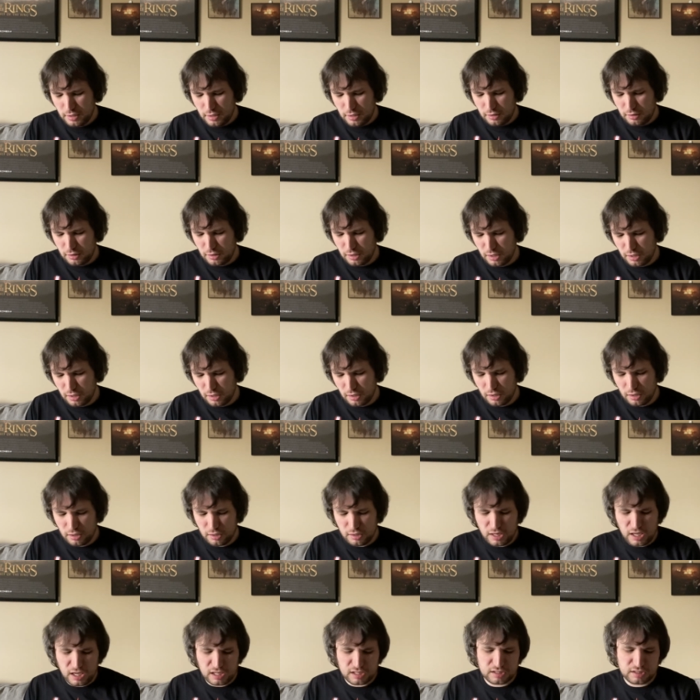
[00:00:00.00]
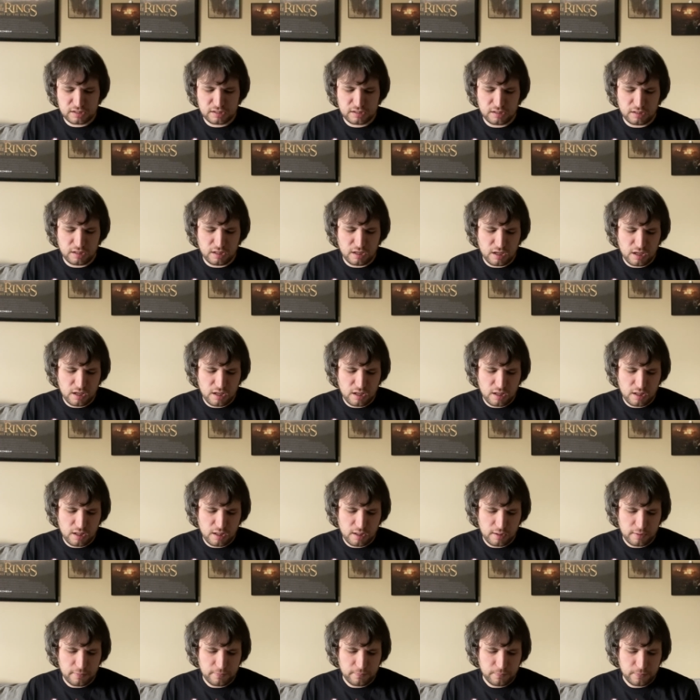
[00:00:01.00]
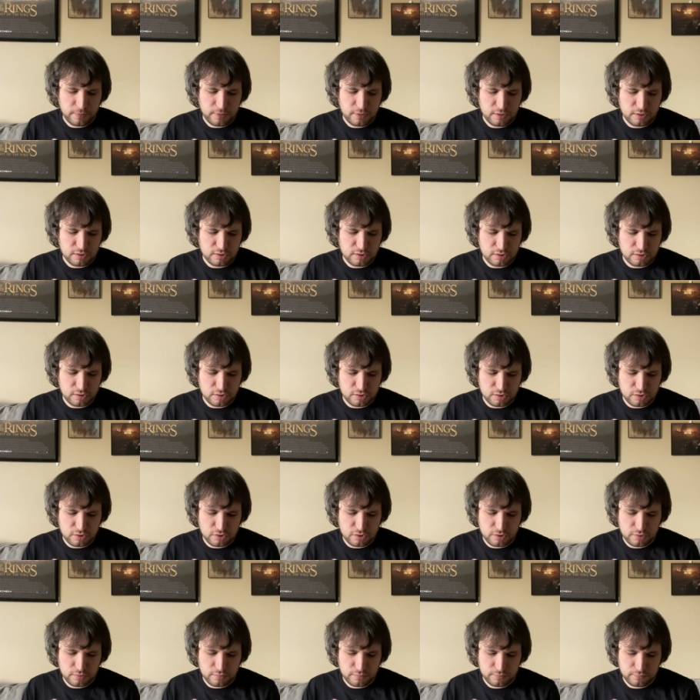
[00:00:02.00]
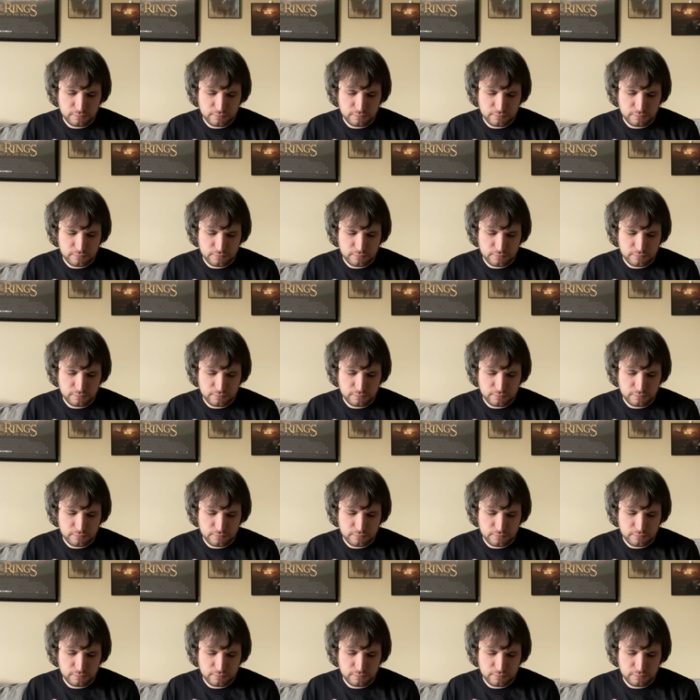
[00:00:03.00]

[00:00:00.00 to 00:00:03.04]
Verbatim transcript: Then uh, next, uh, this is